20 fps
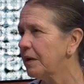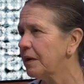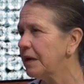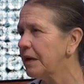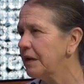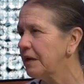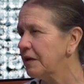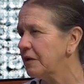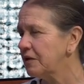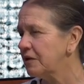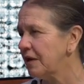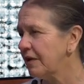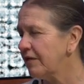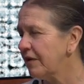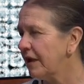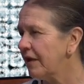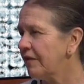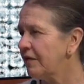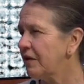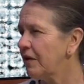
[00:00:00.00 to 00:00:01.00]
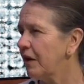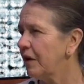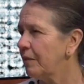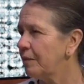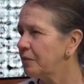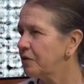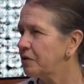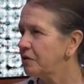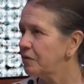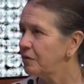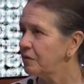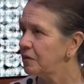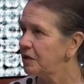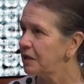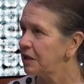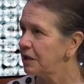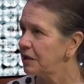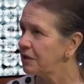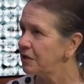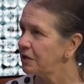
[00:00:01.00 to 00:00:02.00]
but do you ever have an
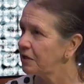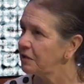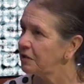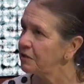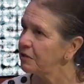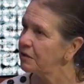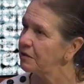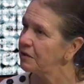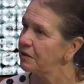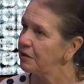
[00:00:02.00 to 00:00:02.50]
opportunity to